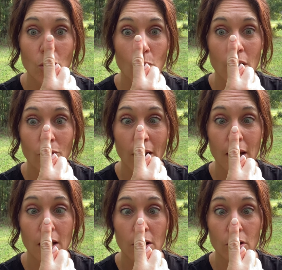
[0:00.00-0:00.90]
don't want it right
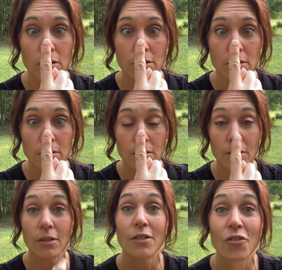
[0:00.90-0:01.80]
here
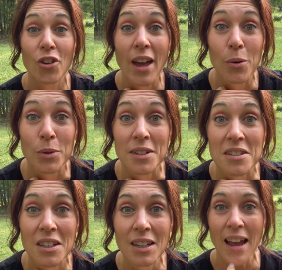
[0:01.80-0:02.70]
for that
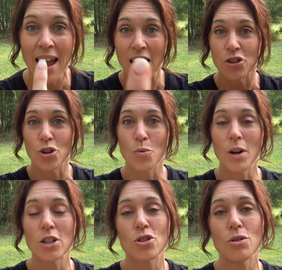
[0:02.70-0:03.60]
reason. And you don't
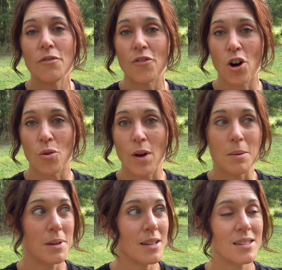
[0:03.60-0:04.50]
want it too far away
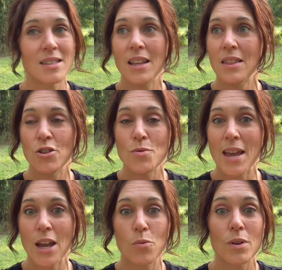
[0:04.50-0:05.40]
because then you
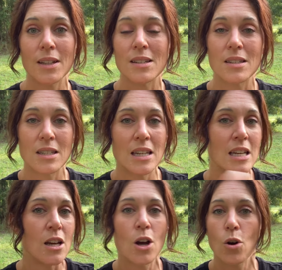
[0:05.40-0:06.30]
can't really
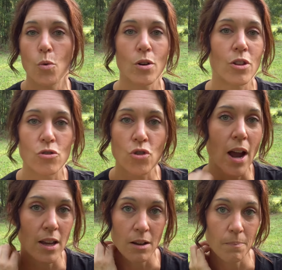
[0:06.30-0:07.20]
see where they're
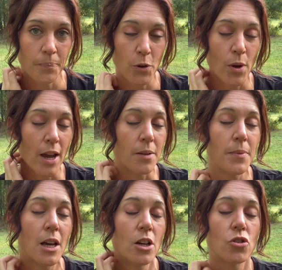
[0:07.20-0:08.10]
tracking. Okay,
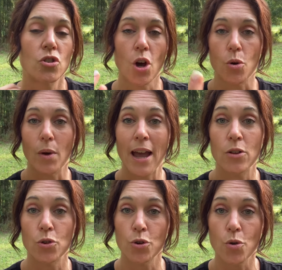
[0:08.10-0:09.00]
so,
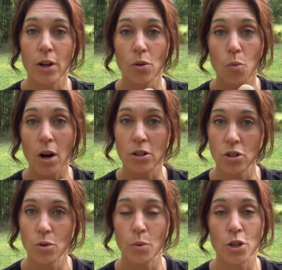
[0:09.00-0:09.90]
and you're going to want
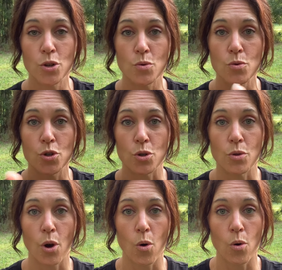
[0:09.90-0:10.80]
to, when you do
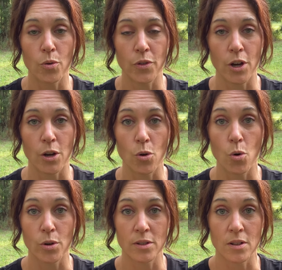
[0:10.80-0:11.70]
the, the
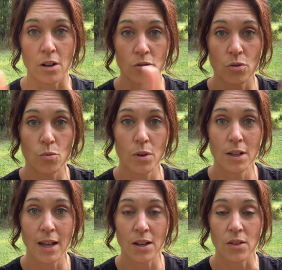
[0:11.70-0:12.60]
horizontal one
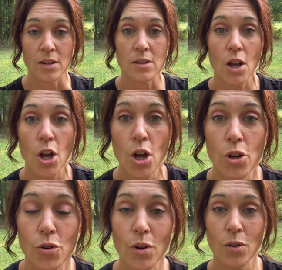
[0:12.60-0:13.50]
like this,
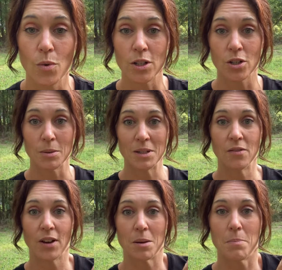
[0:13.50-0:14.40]
you're going to want to, let me see if
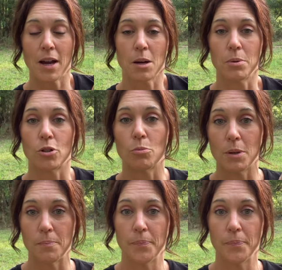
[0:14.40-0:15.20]
I can back up a little bit.